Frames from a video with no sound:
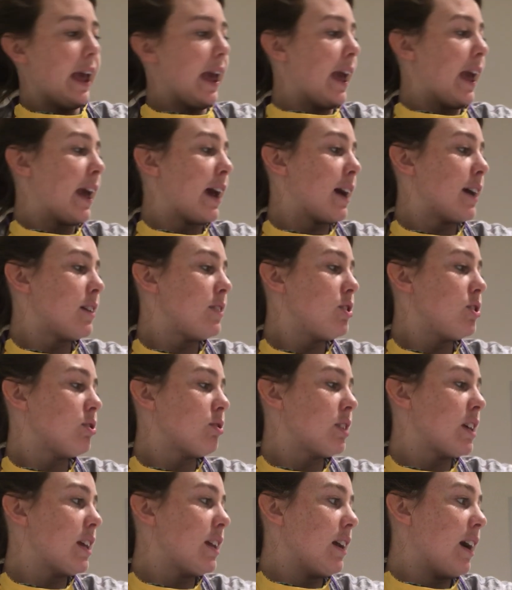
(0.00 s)
and
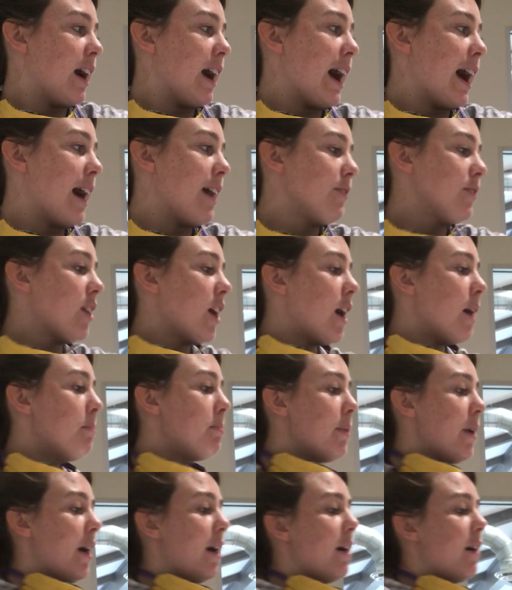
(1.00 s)
you'll need a half
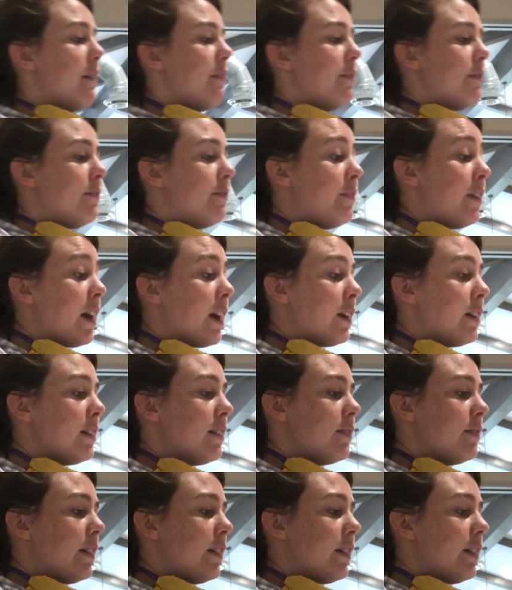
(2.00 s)
cup of very,